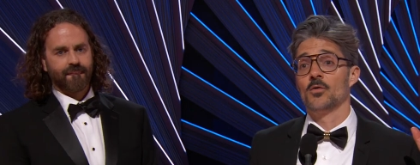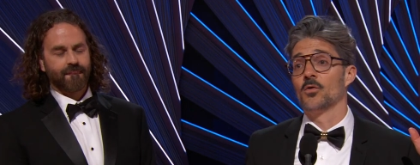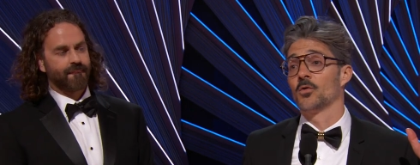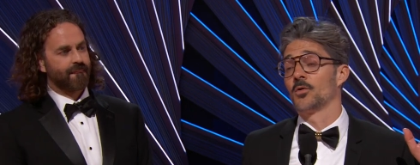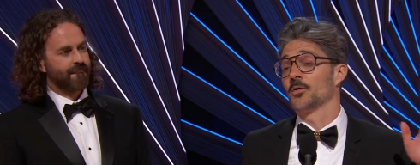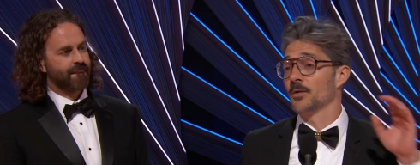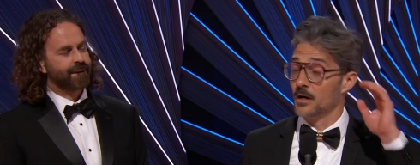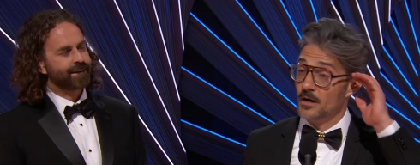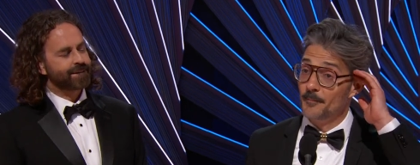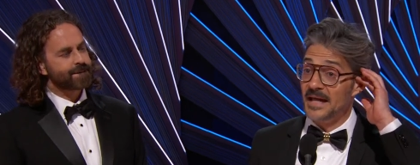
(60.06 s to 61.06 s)
Speaker 1: or
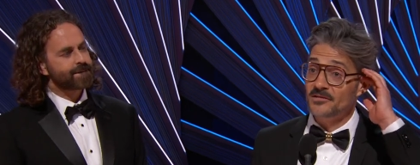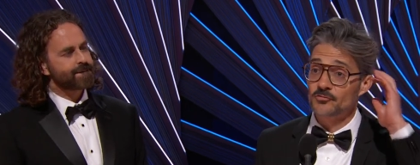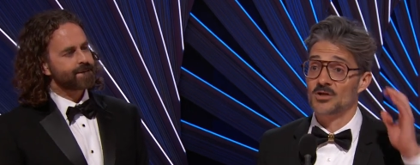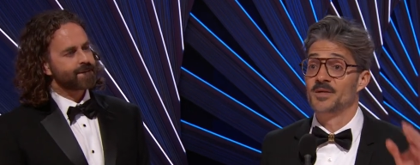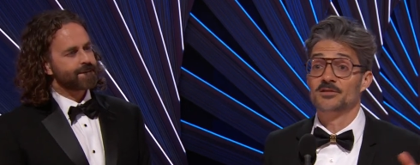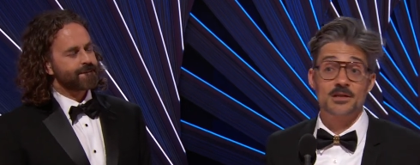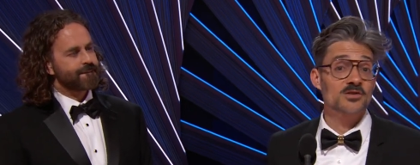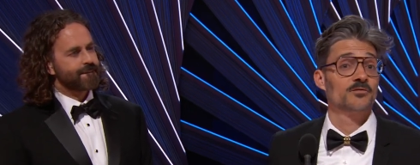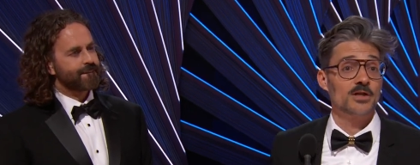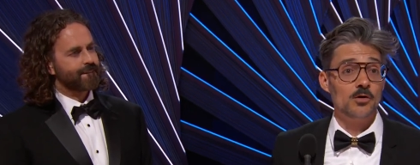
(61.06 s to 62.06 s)
uh, mainstream in terms
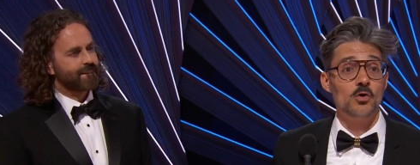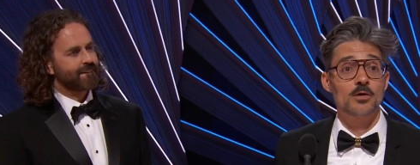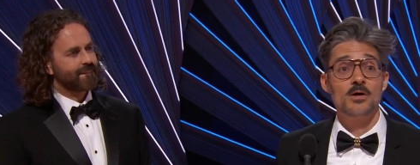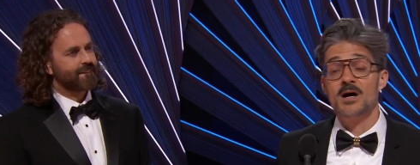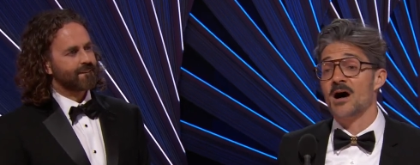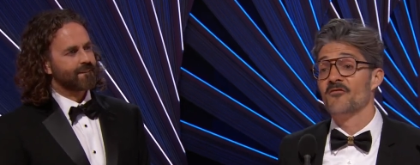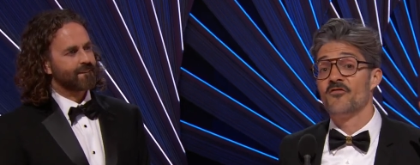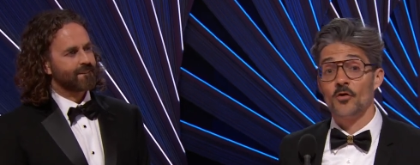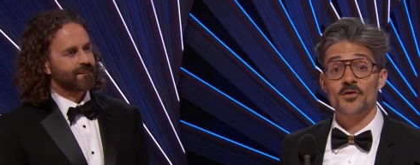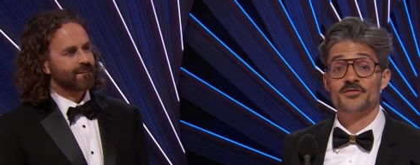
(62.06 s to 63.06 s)
of the look, and
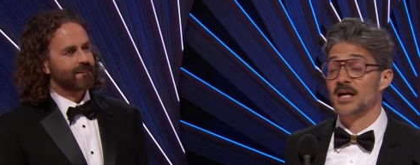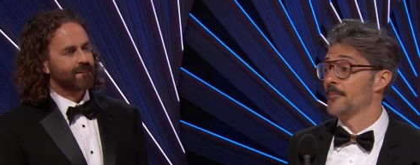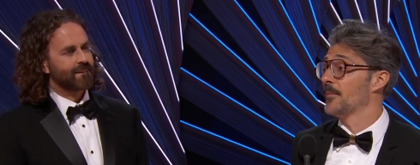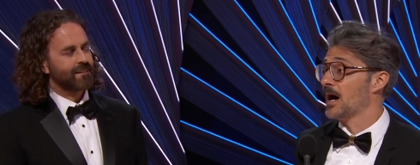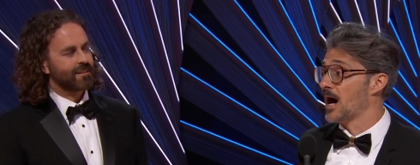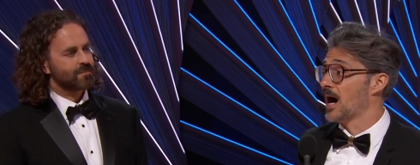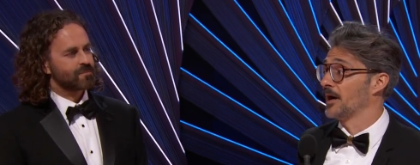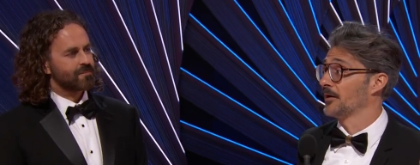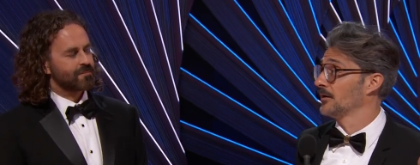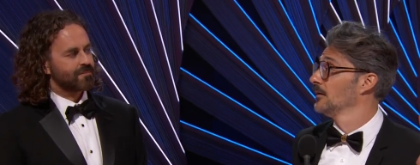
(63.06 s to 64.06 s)
four of them
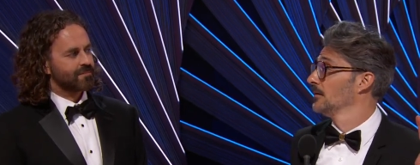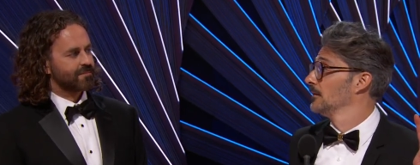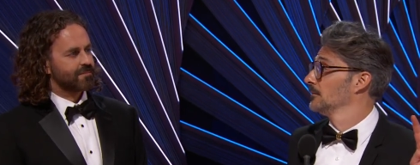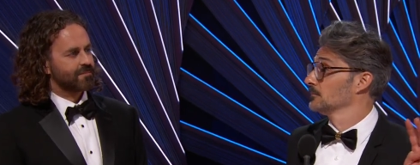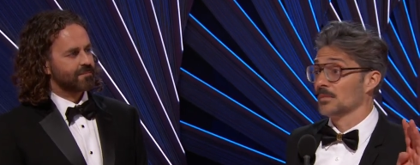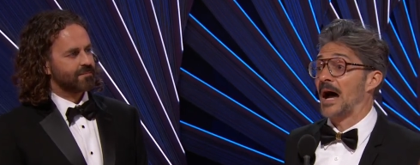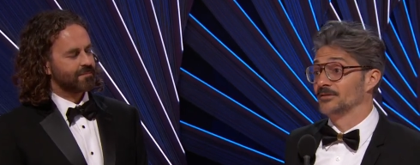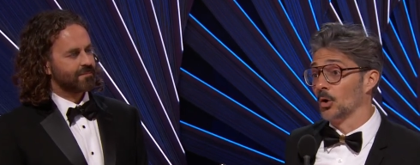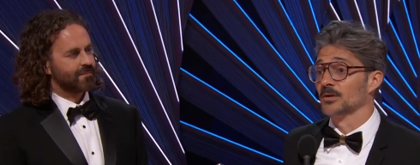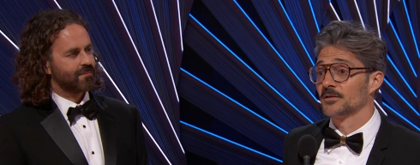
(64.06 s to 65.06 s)
are
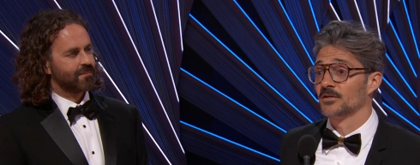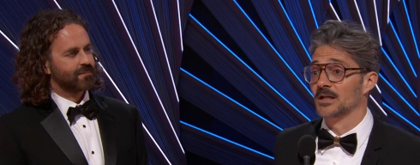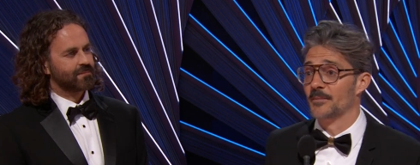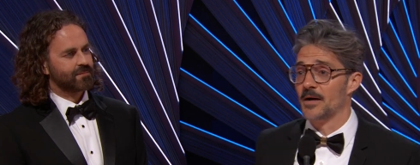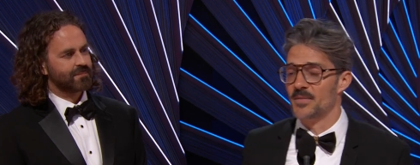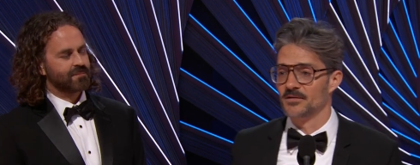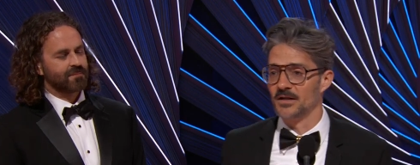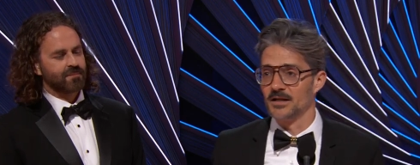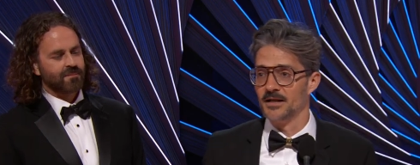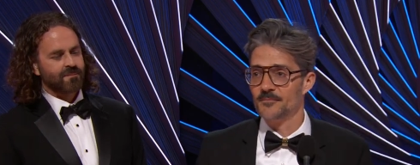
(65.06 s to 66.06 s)
adult cinema,
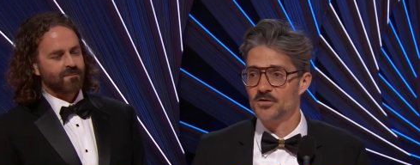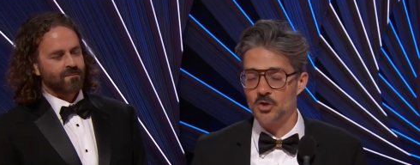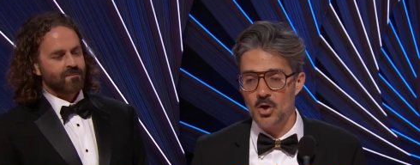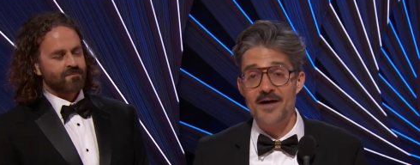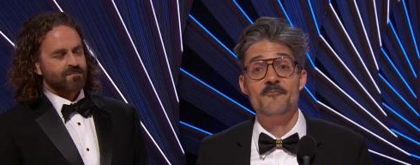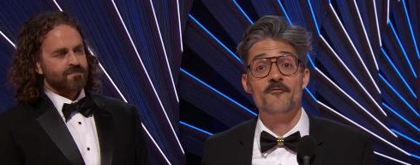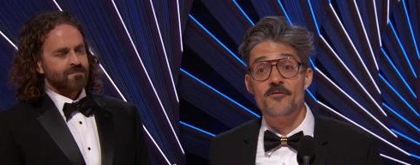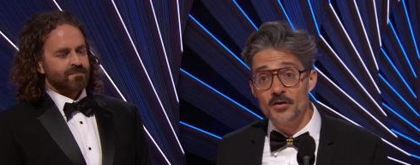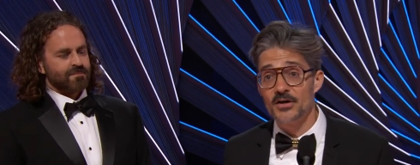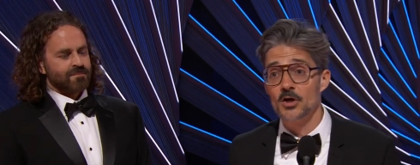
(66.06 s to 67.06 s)
basically. So I'm
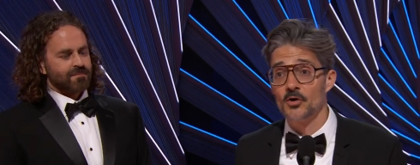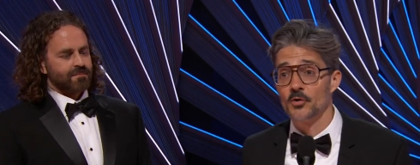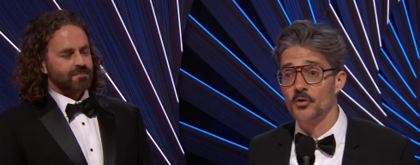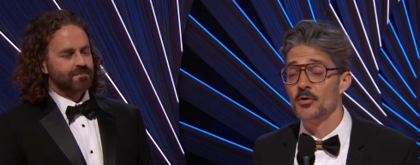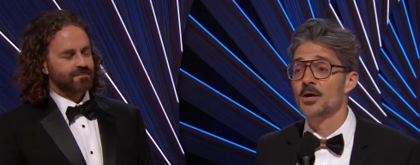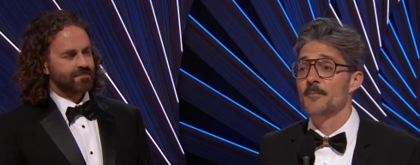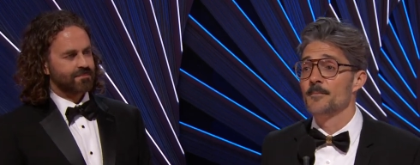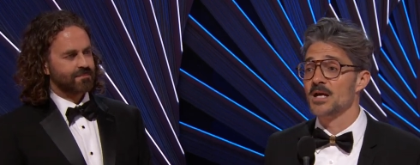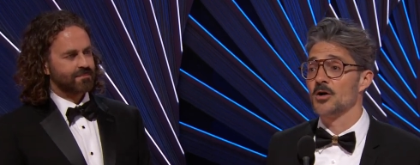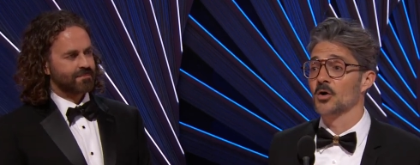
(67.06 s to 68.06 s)
very honored
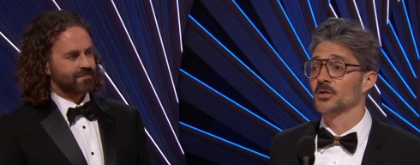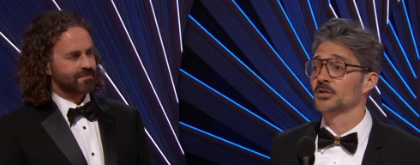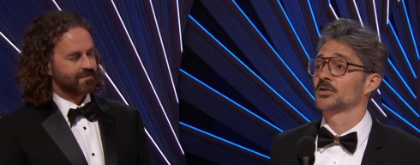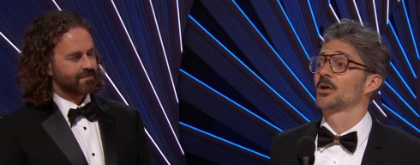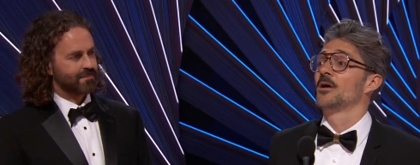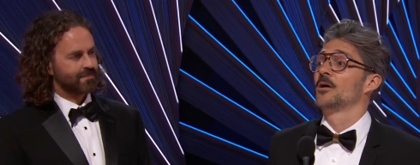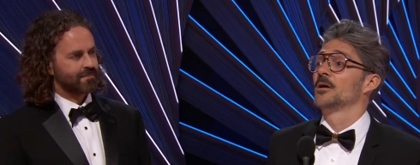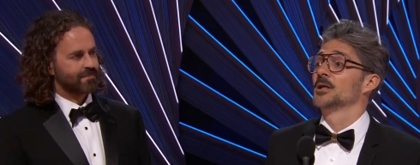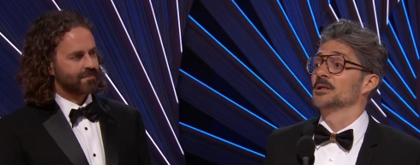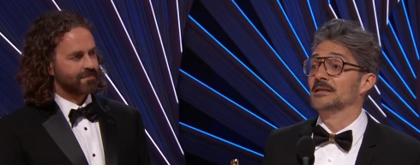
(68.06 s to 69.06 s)
because
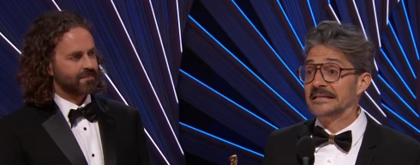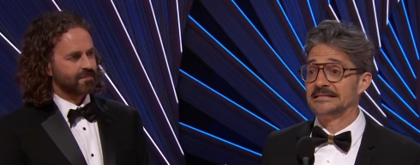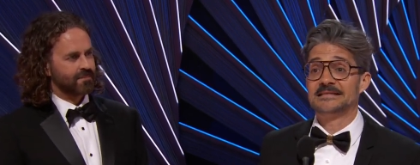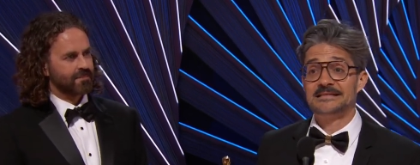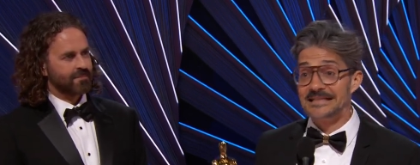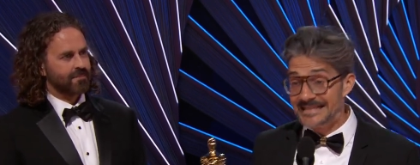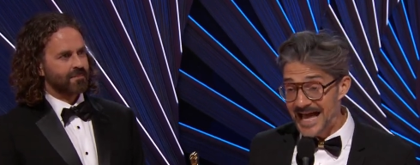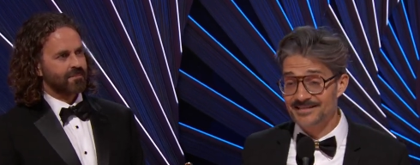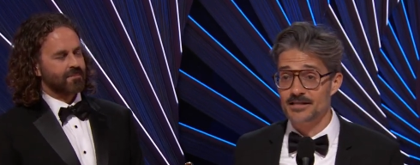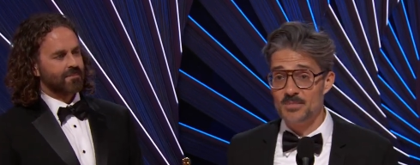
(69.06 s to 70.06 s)
this is
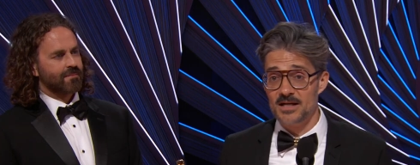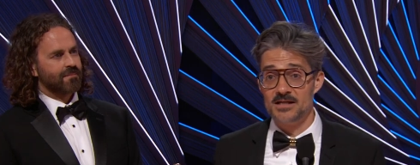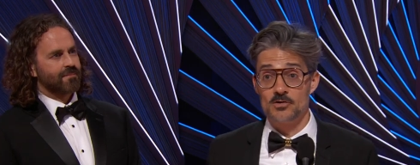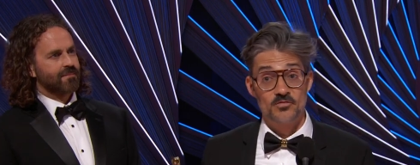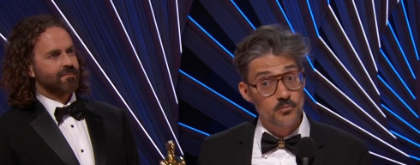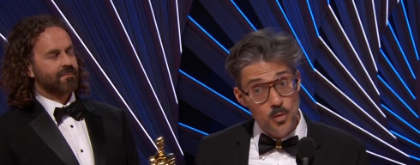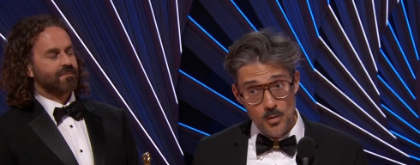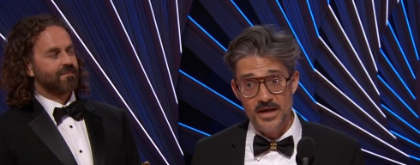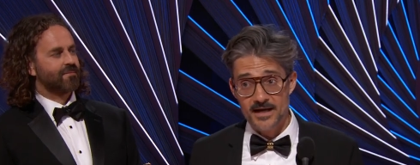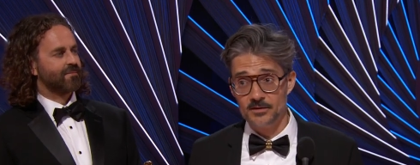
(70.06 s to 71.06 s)
just the beginning of what
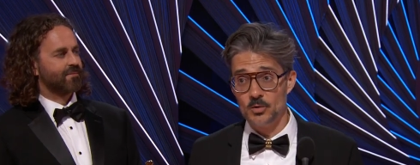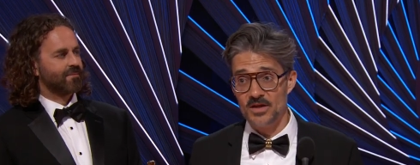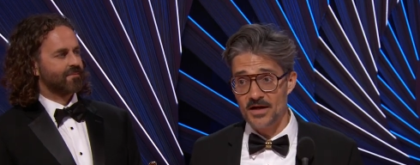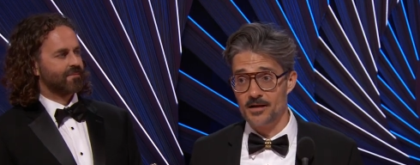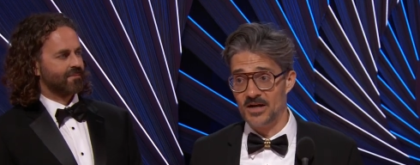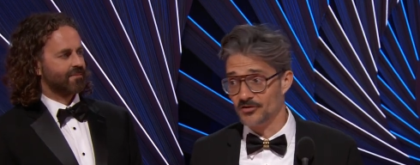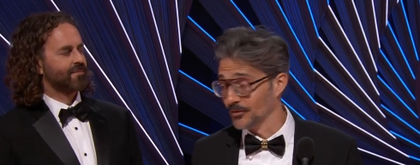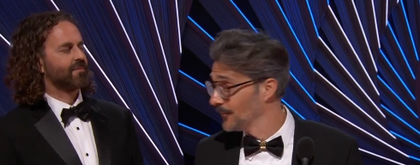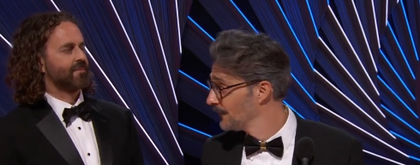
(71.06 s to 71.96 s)
we can do with animation.